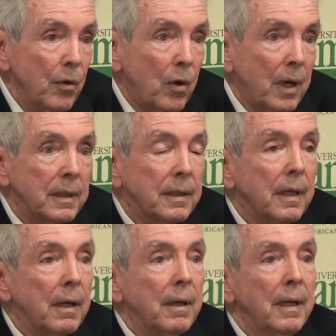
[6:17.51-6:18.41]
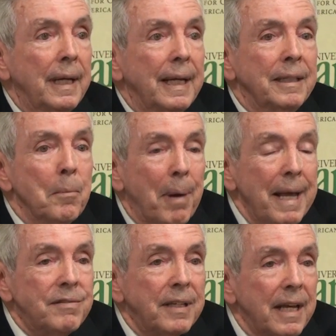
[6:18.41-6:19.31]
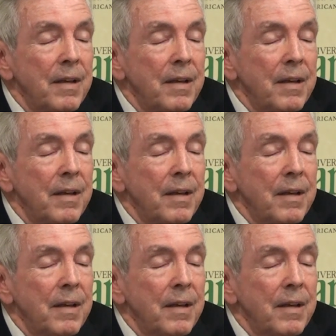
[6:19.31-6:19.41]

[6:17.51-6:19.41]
you look at the basic